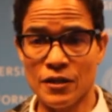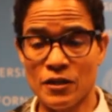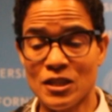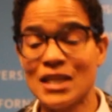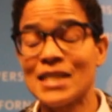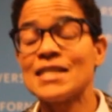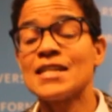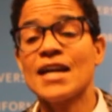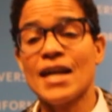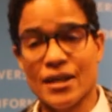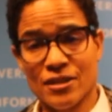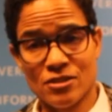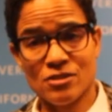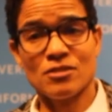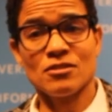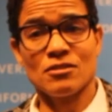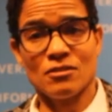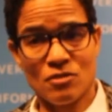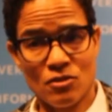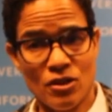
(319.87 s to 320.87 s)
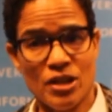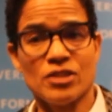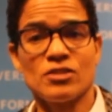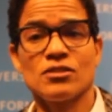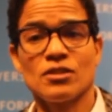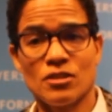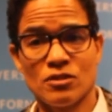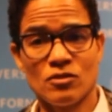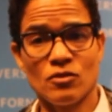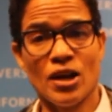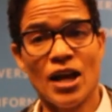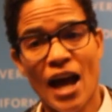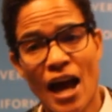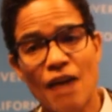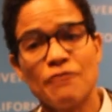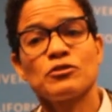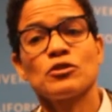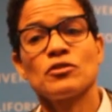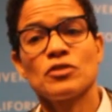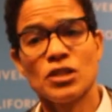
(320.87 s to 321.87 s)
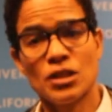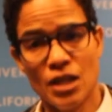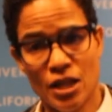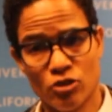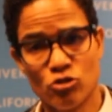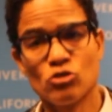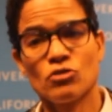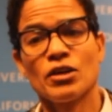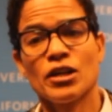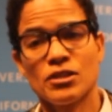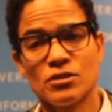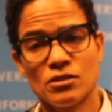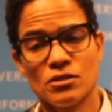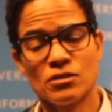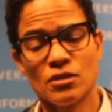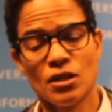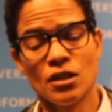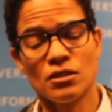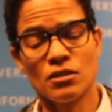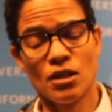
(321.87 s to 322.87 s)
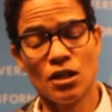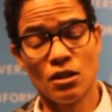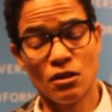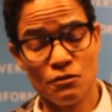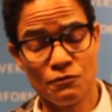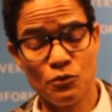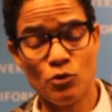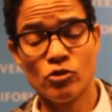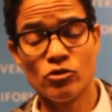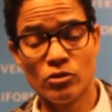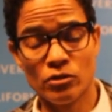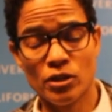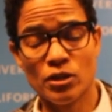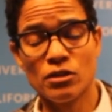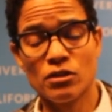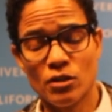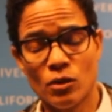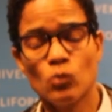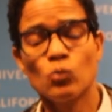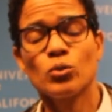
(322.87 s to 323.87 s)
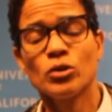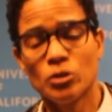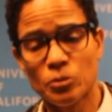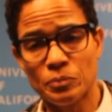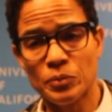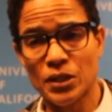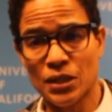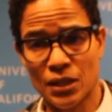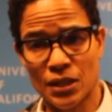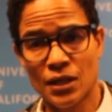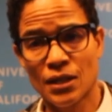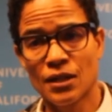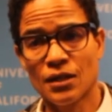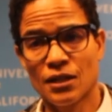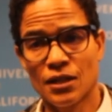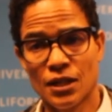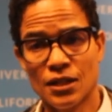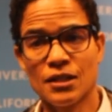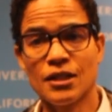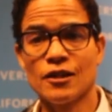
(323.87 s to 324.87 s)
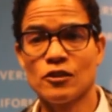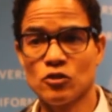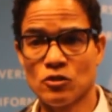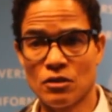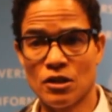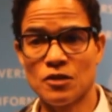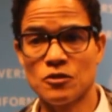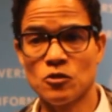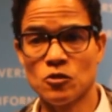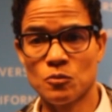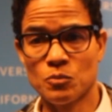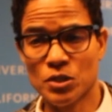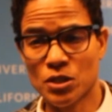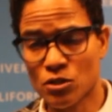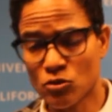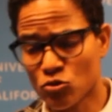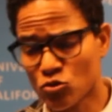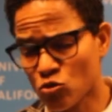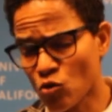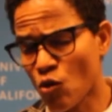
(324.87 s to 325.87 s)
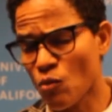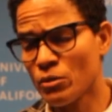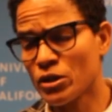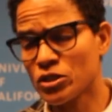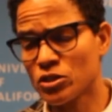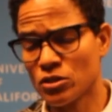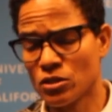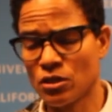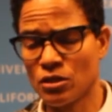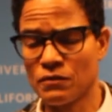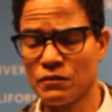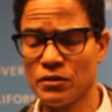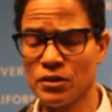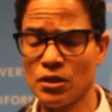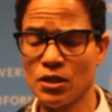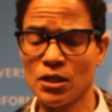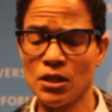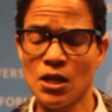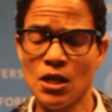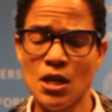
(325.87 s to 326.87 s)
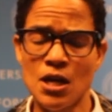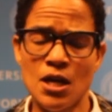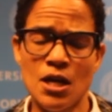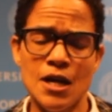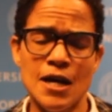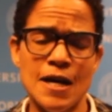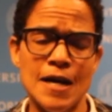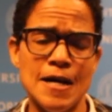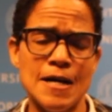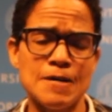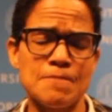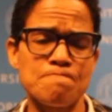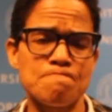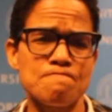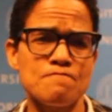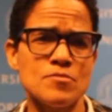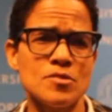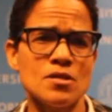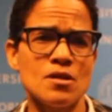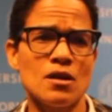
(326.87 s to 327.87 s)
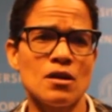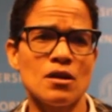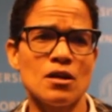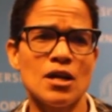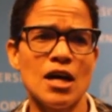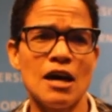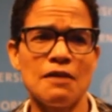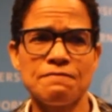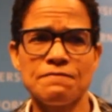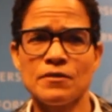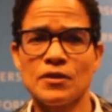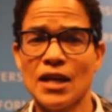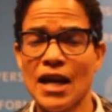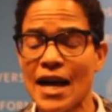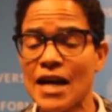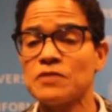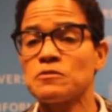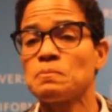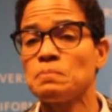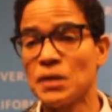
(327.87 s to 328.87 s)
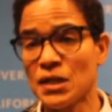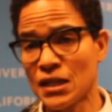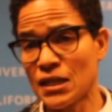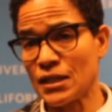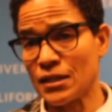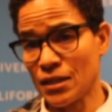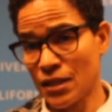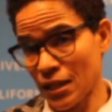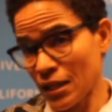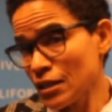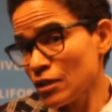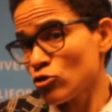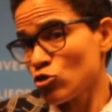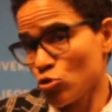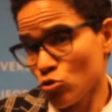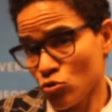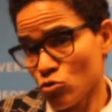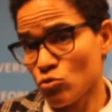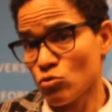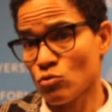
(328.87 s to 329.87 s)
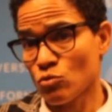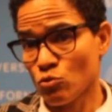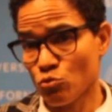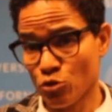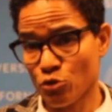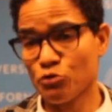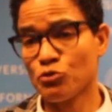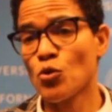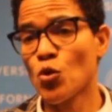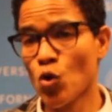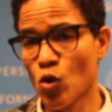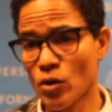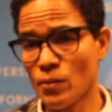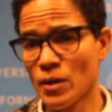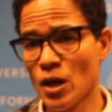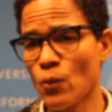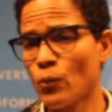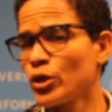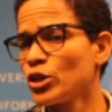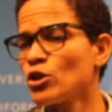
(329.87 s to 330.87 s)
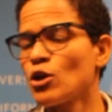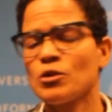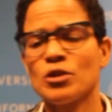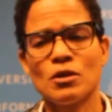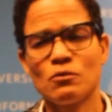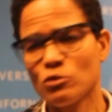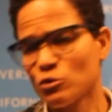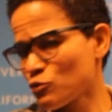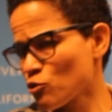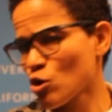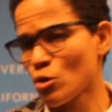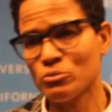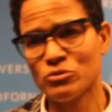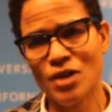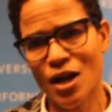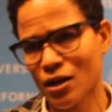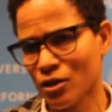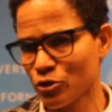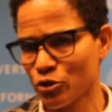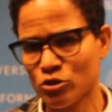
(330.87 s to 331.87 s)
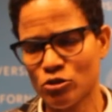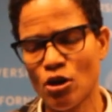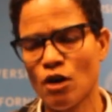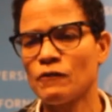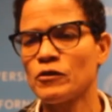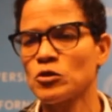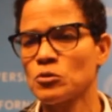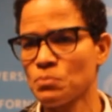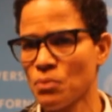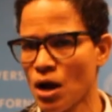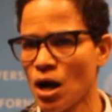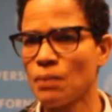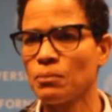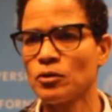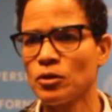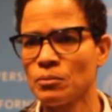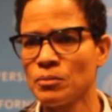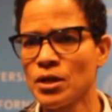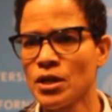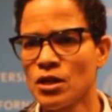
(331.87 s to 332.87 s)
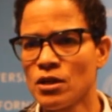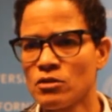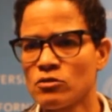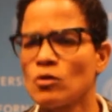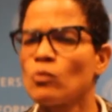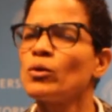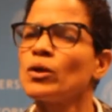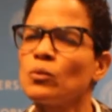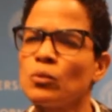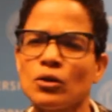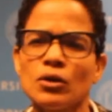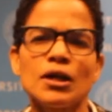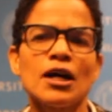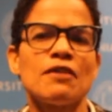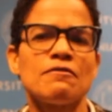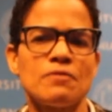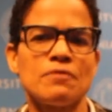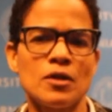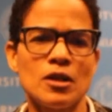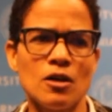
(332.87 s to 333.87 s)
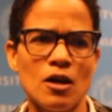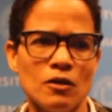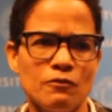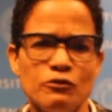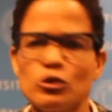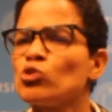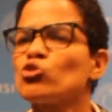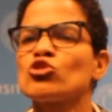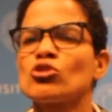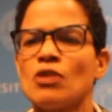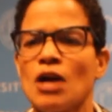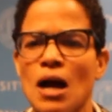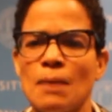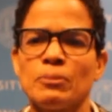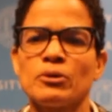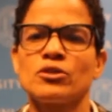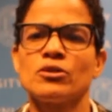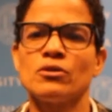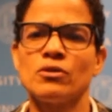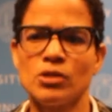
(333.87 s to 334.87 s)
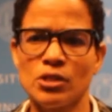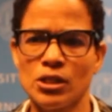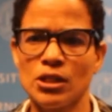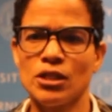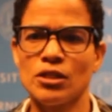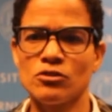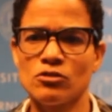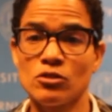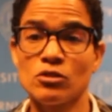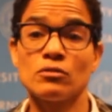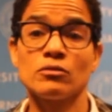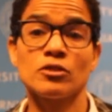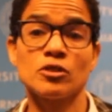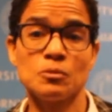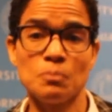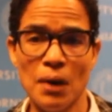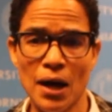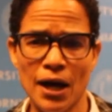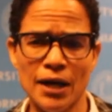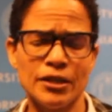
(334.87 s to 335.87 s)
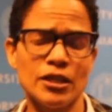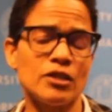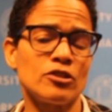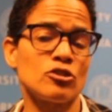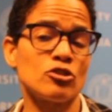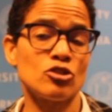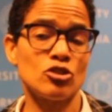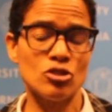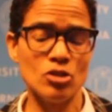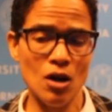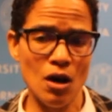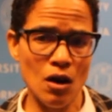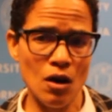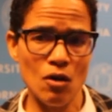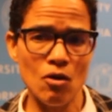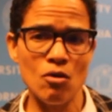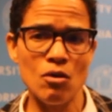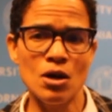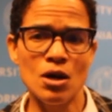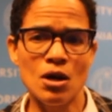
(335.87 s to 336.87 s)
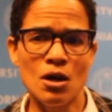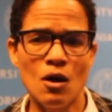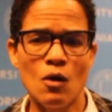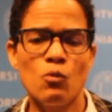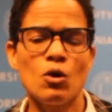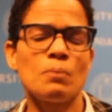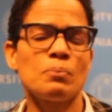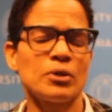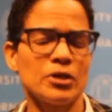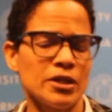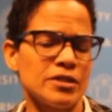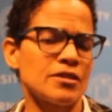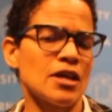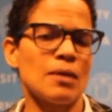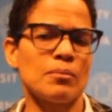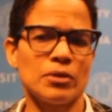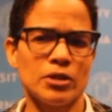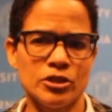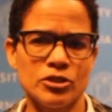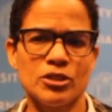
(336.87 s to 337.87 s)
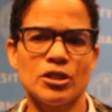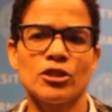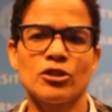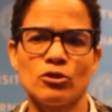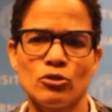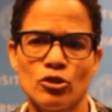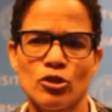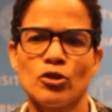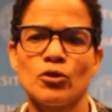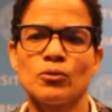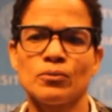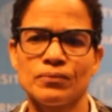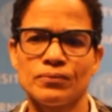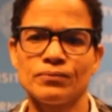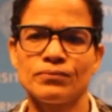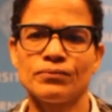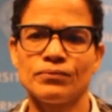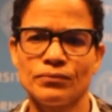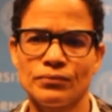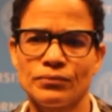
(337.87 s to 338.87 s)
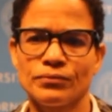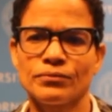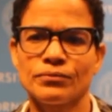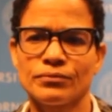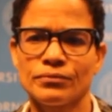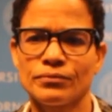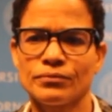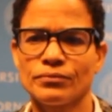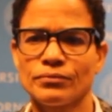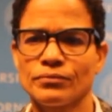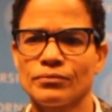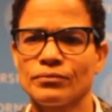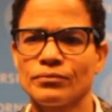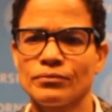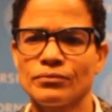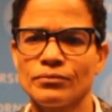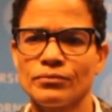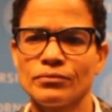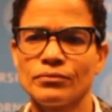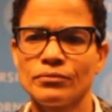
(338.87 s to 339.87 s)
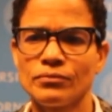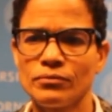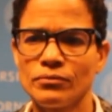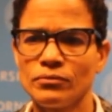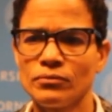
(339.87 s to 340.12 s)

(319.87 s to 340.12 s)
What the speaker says: the next crisis, right? After the next crisis. And unfortunately, there will be a next crisis because so much of the effort has been into reform, and we know that reform is not going to solve this problem. So we will have future opportunities to respond and to show what police abolition can be.